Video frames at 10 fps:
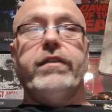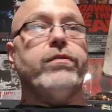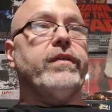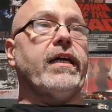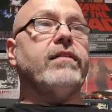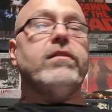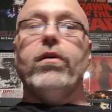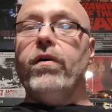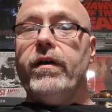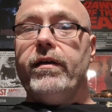into a nice
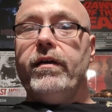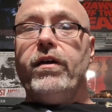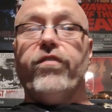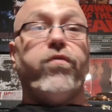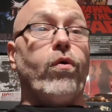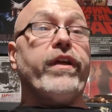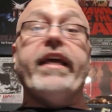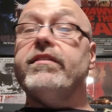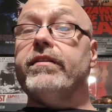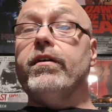little
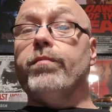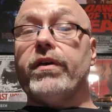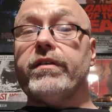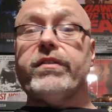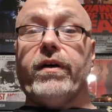4K steelbook.